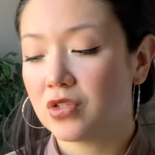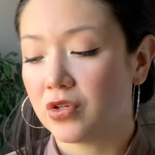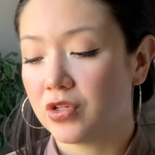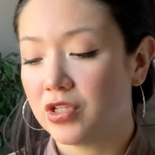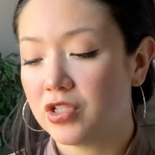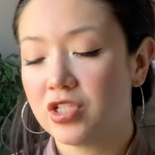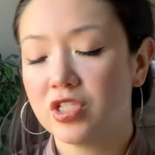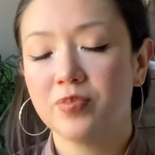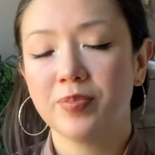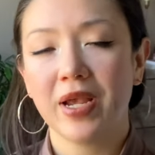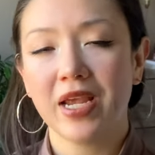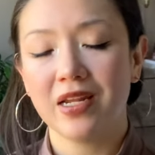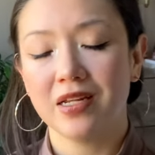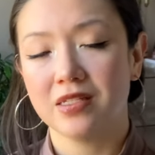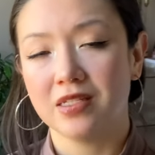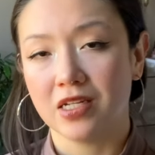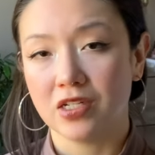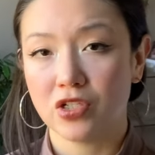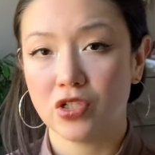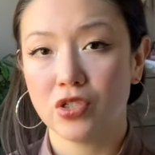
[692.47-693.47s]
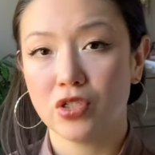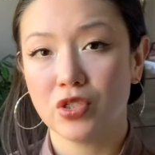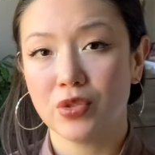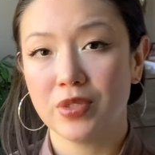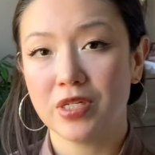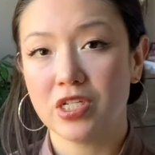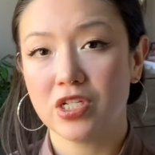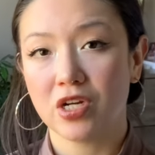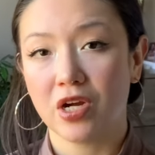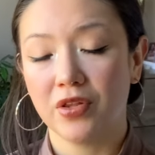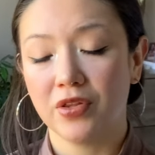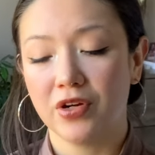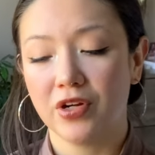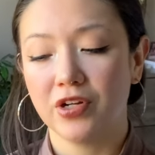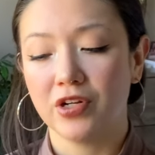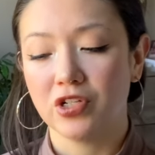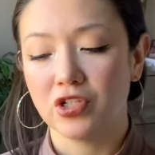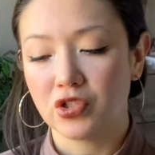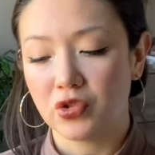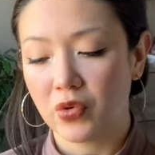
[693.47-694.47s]
or you're just paying attention to each other,
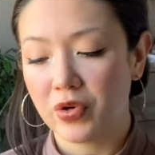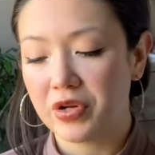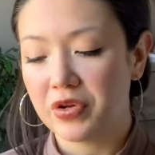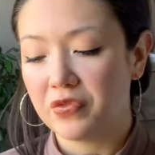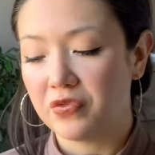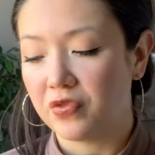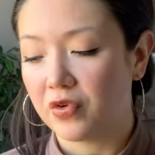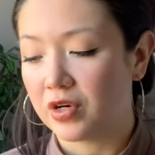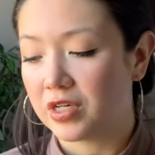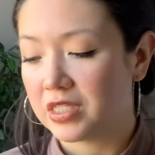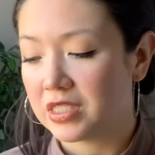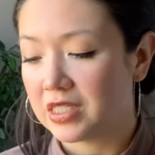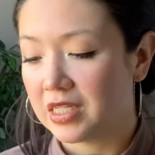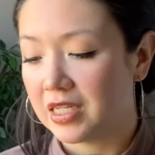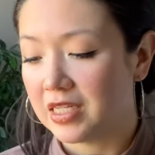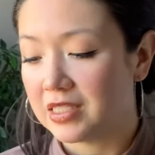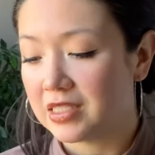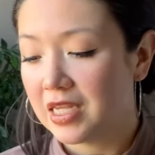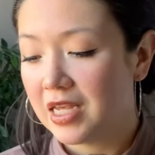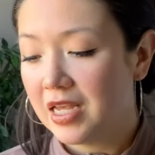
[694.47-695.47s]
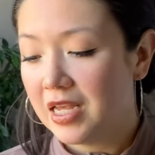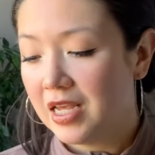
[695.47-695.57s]
you're joining forces,